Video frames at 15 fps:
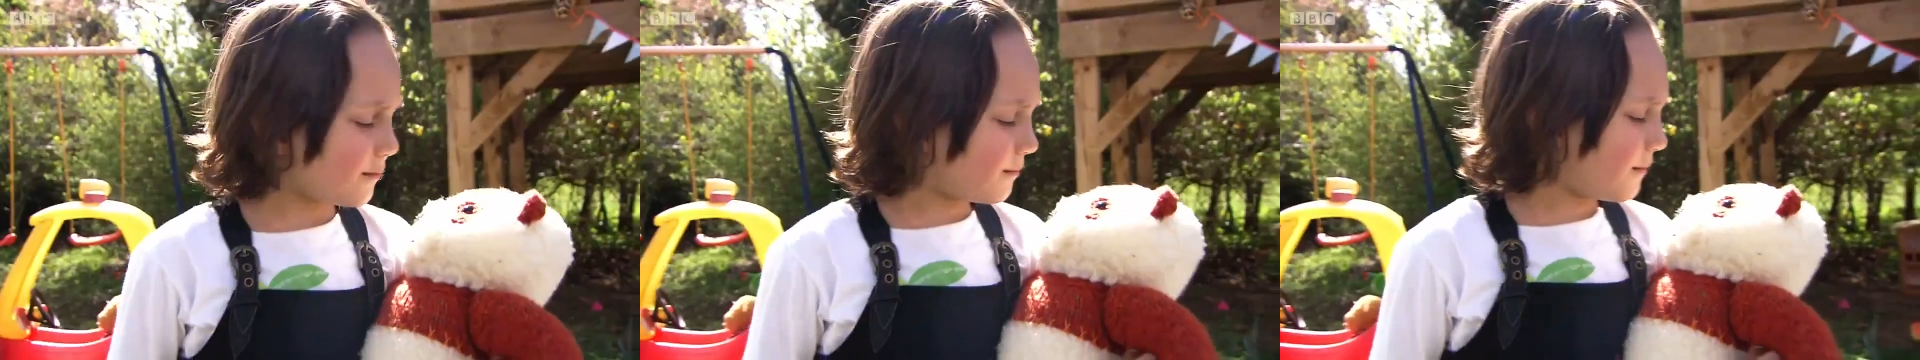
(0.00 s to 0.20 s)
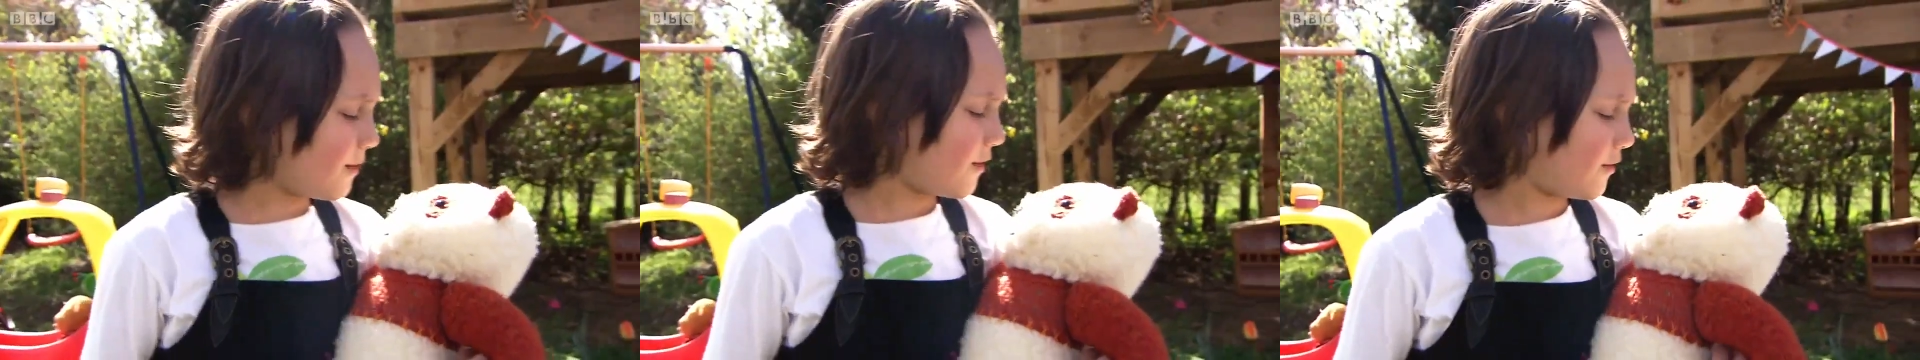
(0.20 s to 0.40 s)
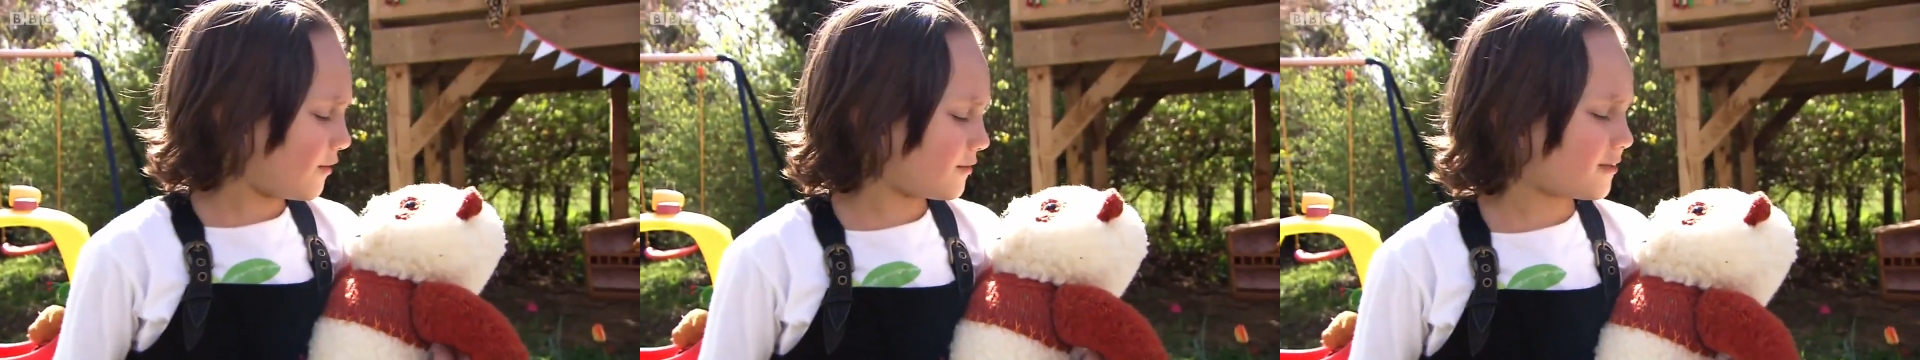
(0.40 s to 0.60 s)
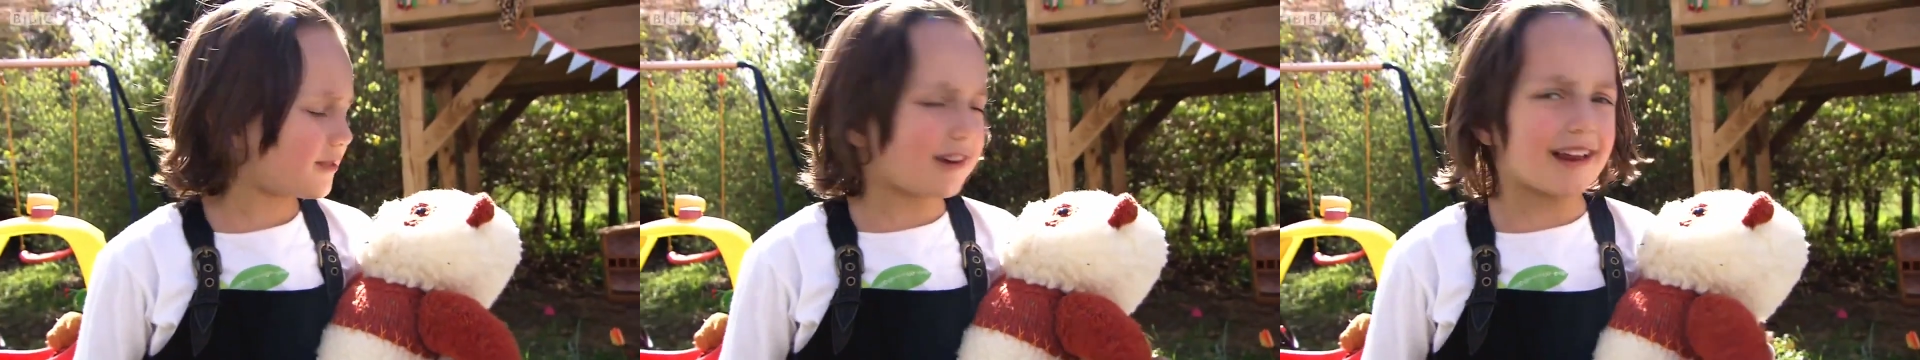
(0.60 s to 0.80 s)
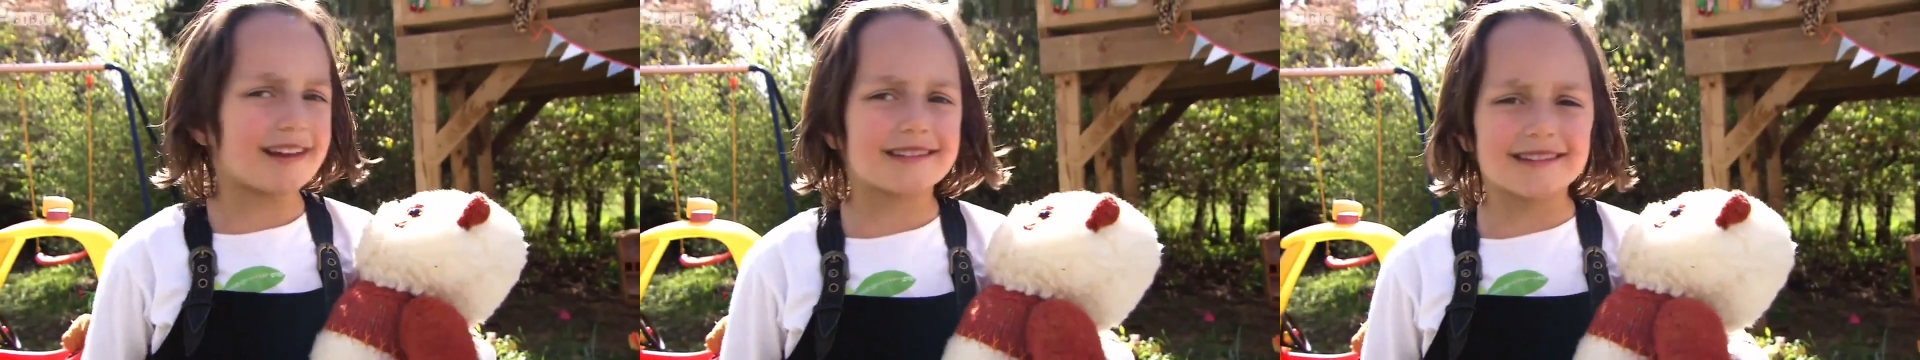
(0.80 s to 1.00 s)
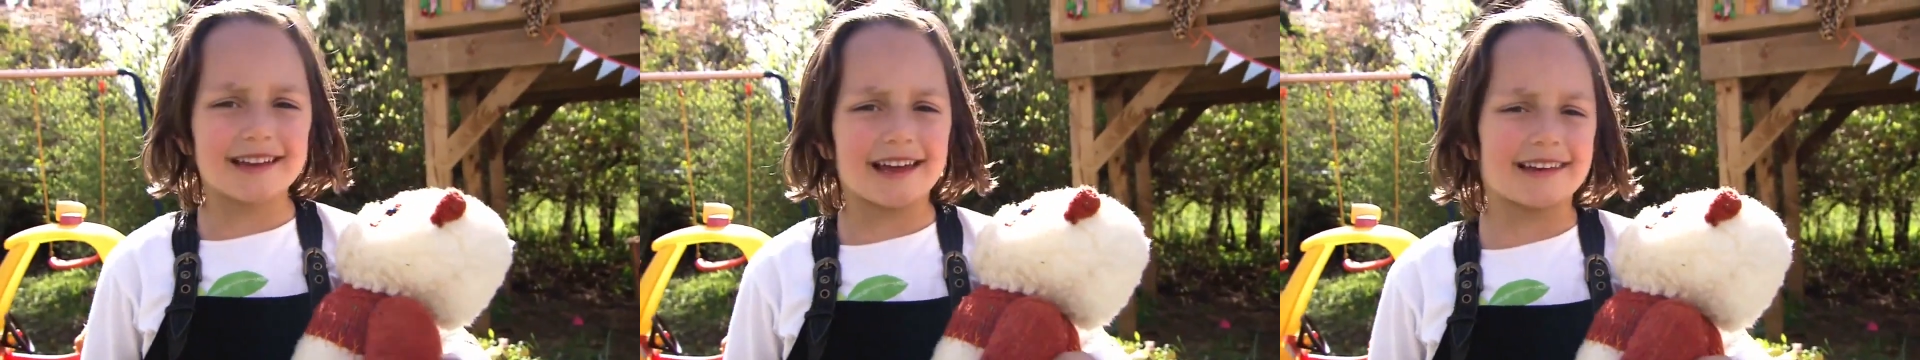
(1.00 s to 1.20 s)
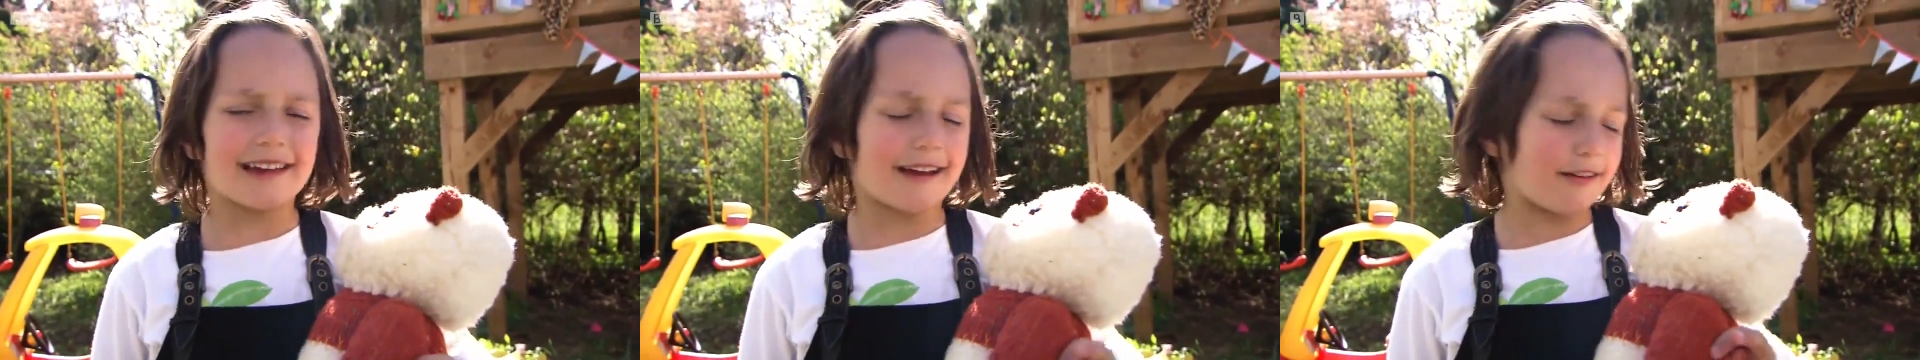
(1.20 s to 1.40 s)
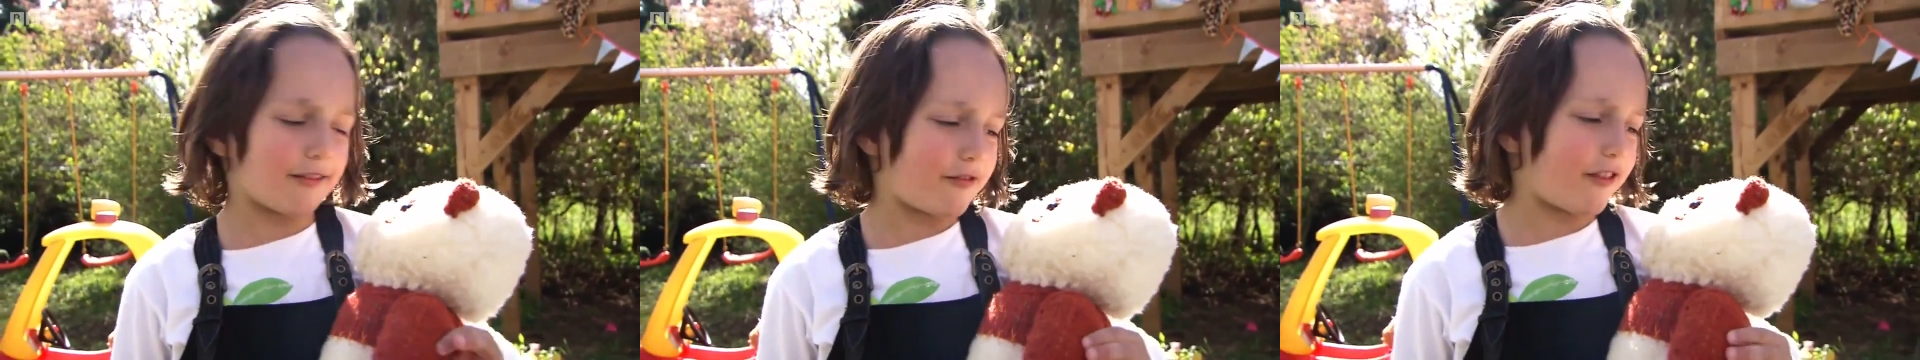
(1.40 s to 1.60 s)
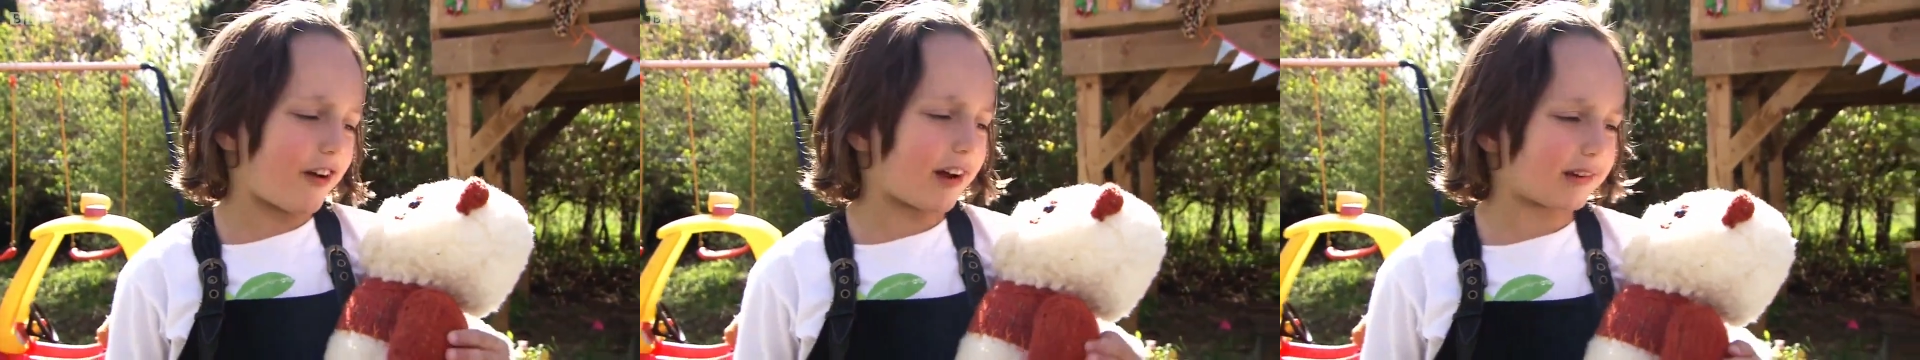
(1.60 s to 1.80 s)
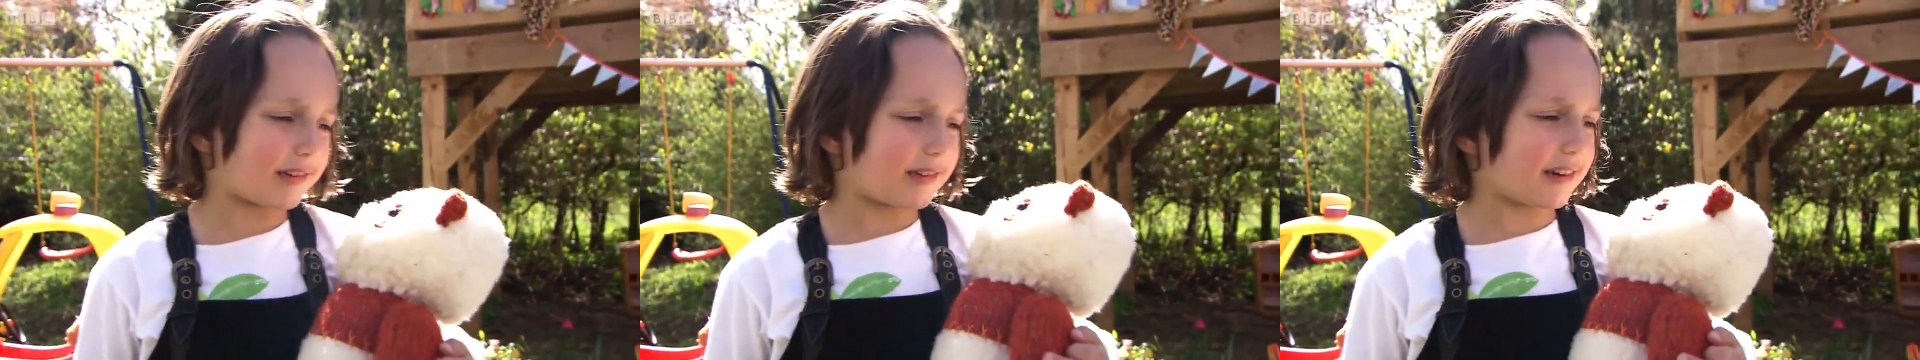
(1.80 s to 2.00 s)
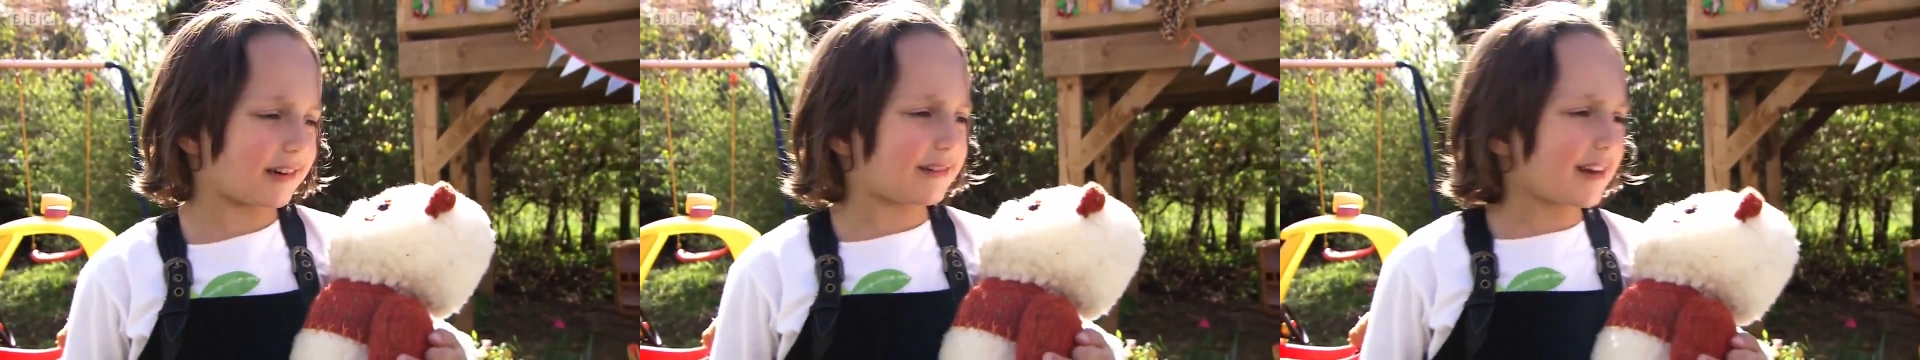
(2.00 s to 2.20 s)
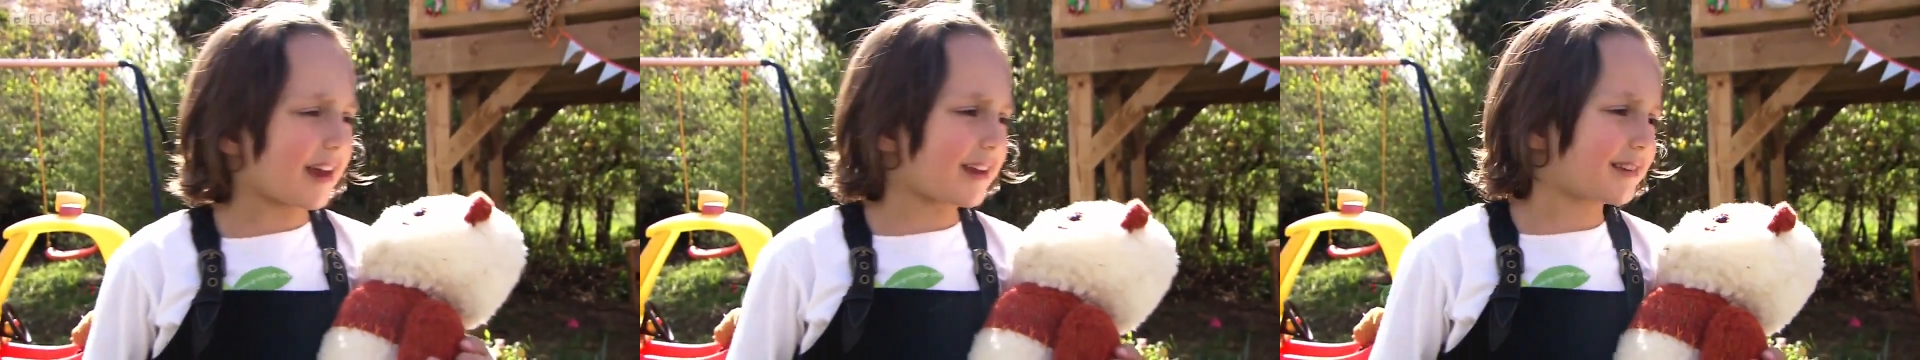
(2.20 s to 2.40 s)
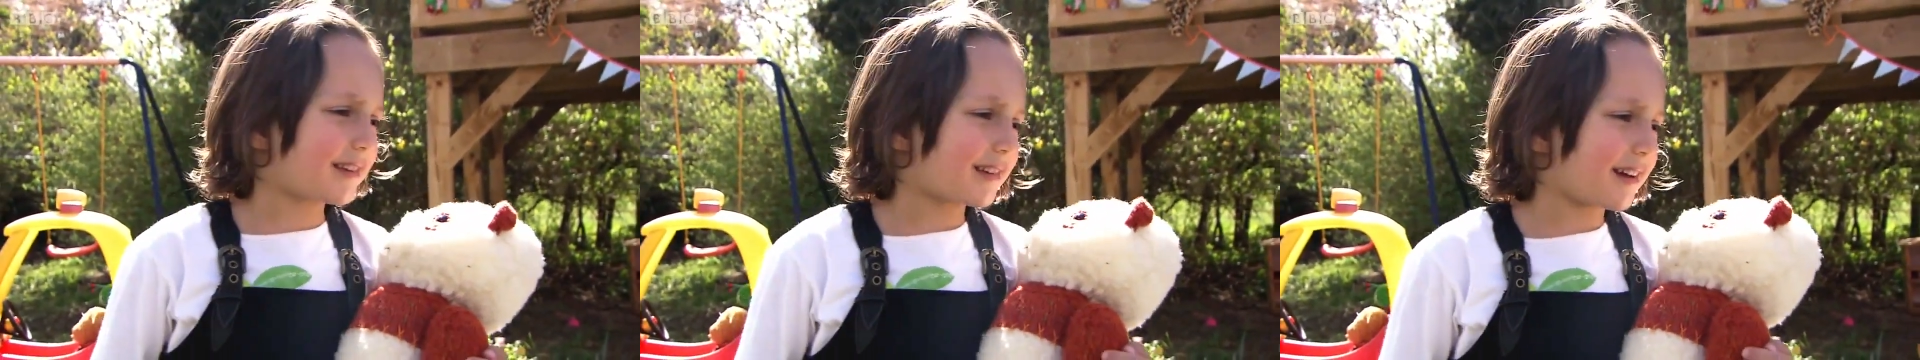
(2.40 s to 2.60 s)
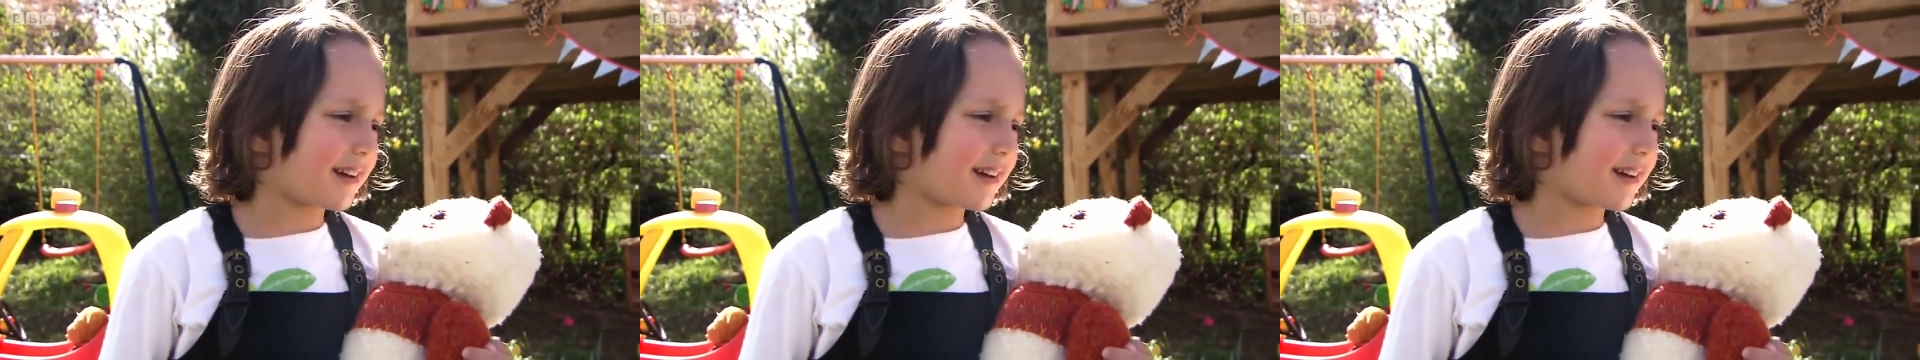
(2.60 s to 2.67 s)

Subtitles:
Moose, let's get our fancy dress